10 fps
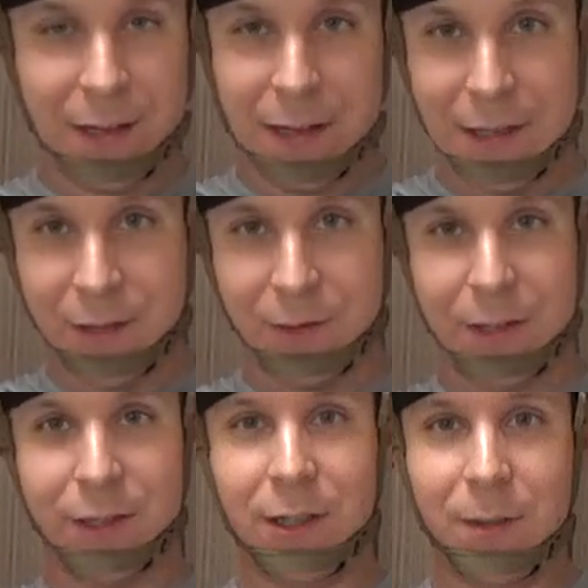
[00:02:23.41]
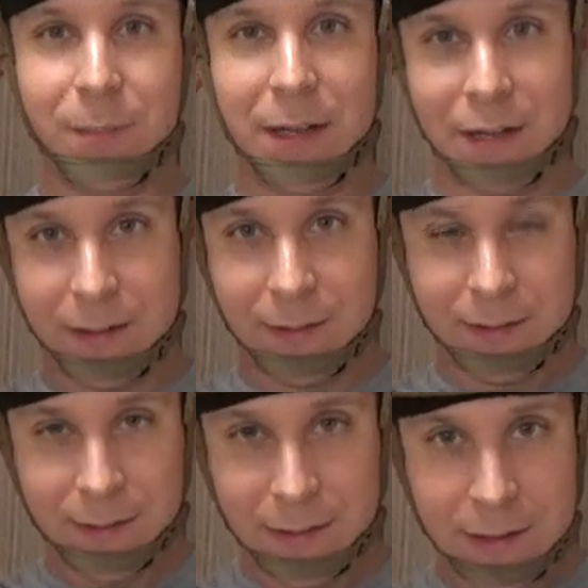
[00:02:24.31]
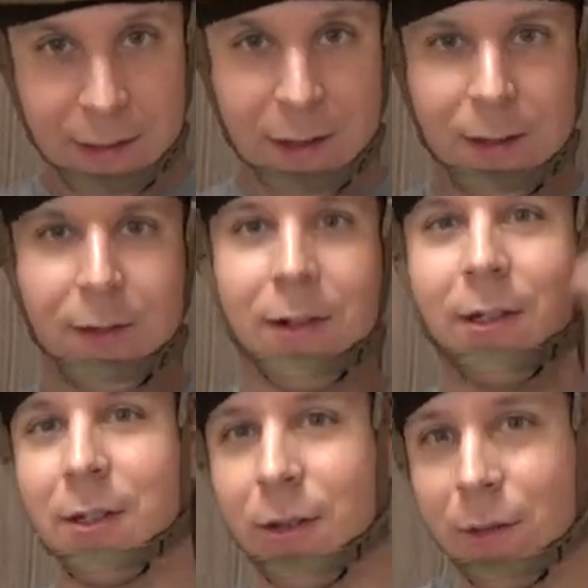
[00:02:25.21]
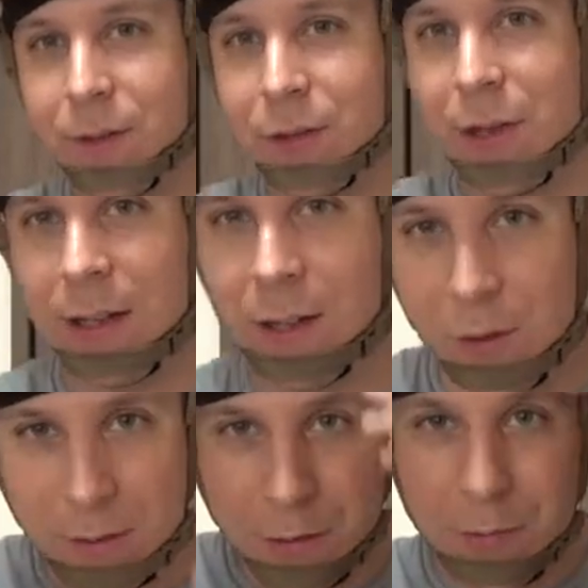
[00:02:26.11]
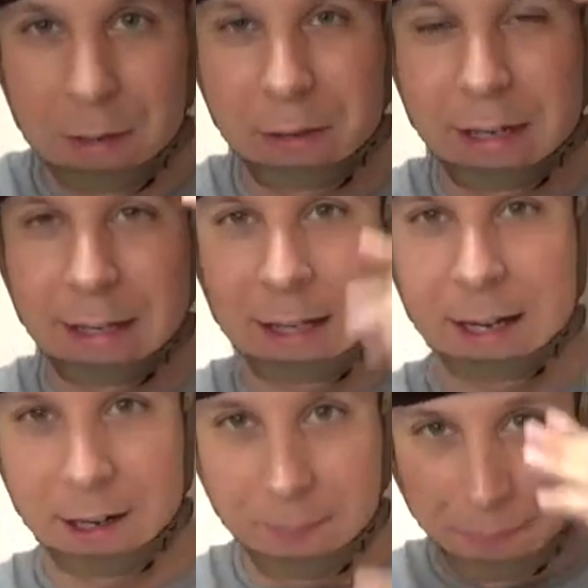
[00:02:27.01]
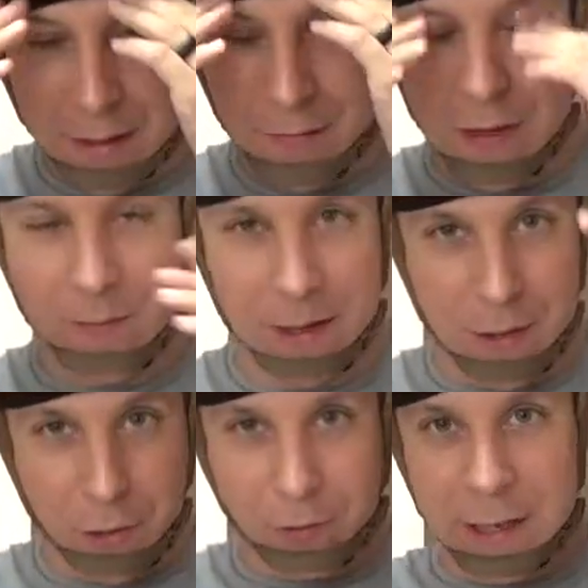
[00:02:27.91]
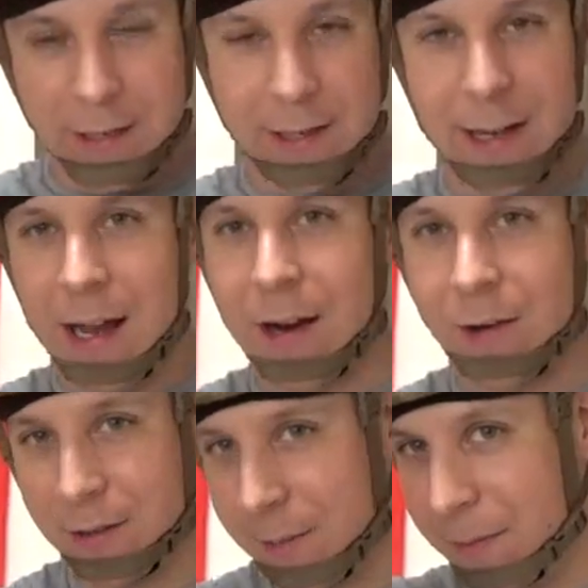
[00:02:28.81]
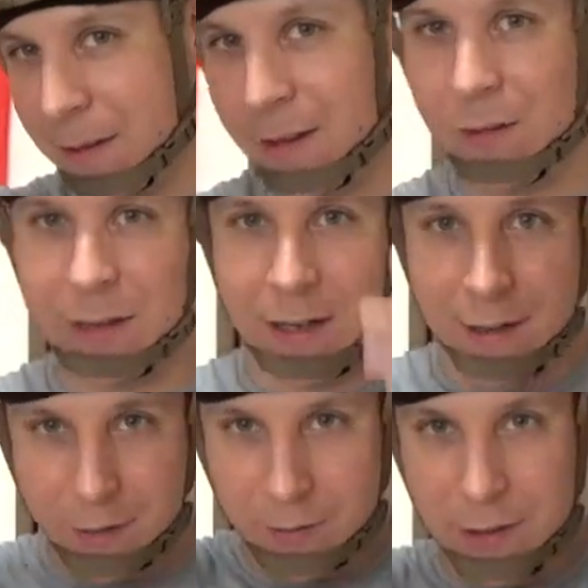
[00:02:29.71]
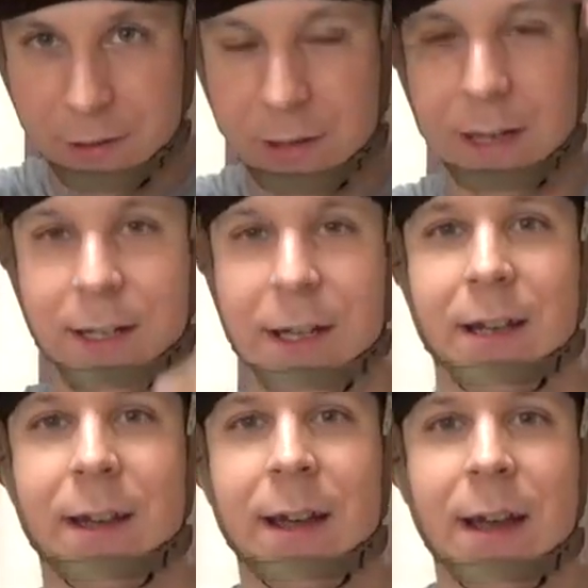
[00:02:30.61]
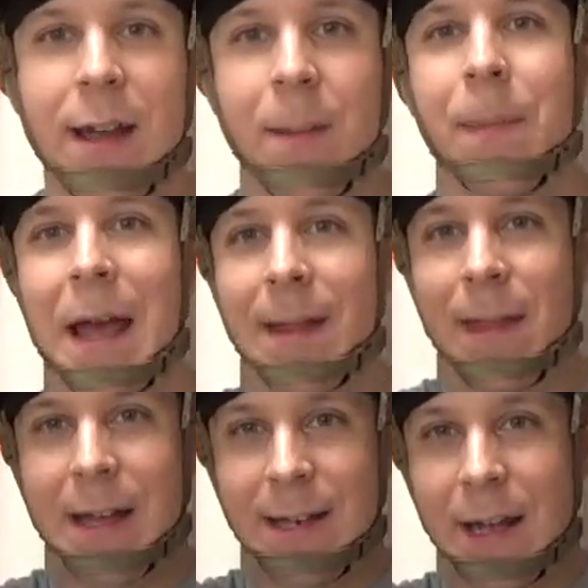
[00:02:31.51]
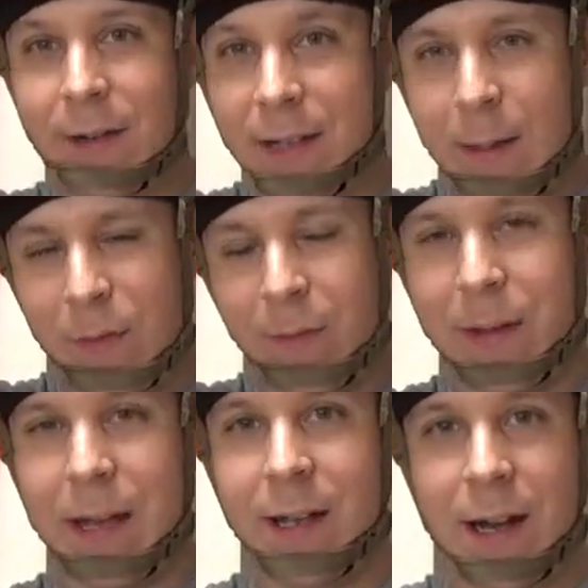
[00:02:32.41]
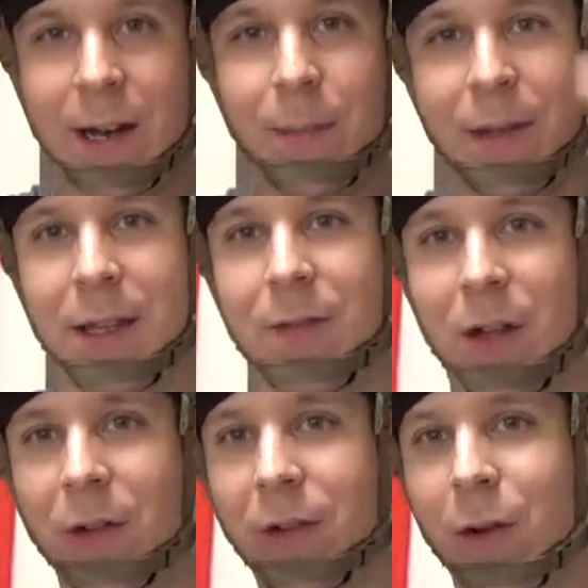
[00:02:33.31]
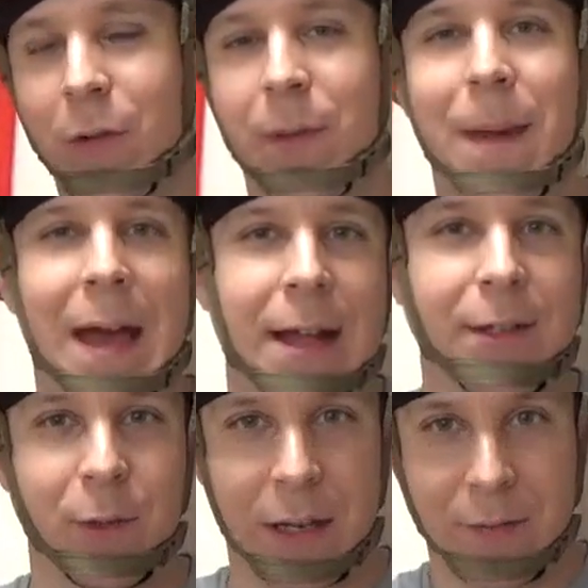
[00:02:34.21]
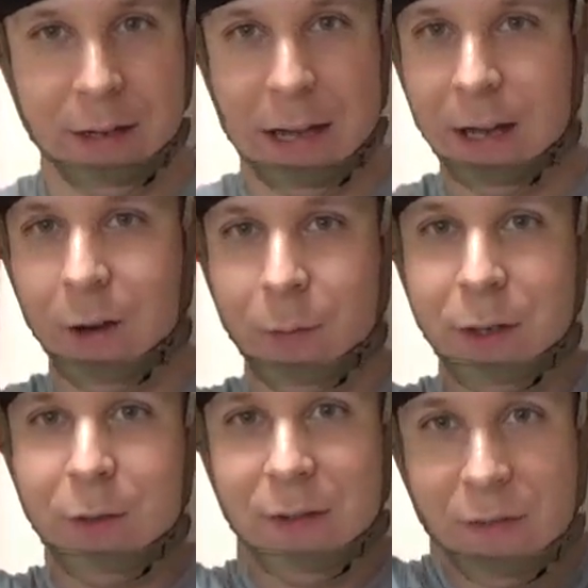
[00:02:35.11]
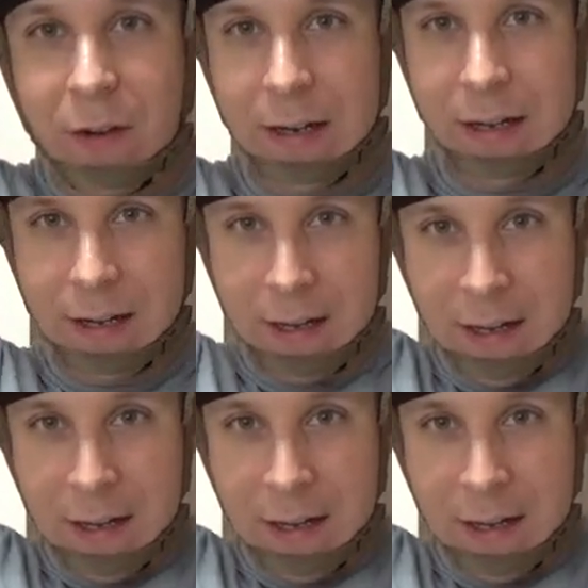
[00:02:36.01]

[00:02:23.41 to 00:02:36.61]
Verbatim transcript: as a result, but what you do is you got a little sweat wicking layer. If you have like crazy hair or something going on, this will also kind of like pad that down and keep it from getting caught up in the Velcro or the pads or whatever you got going. We do have very,